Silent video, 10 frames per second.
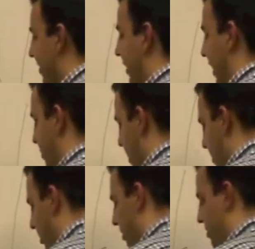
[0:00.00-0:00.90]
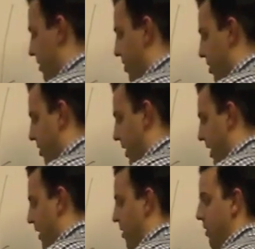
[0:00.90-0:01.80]
than let Robert Griffin III get
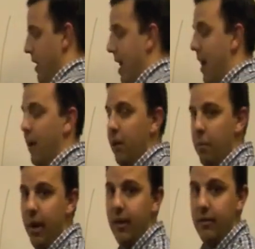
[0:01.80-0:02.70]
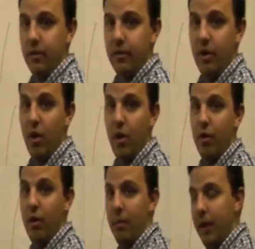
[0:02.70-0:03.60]
out here in the alley and break a
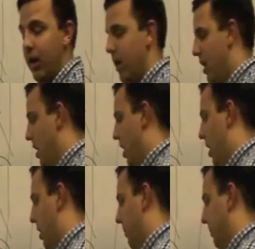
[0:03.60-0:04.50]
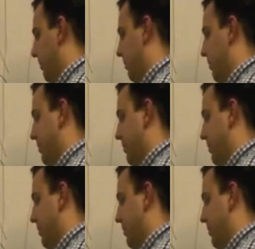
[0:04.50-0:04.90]
60-yarder on me.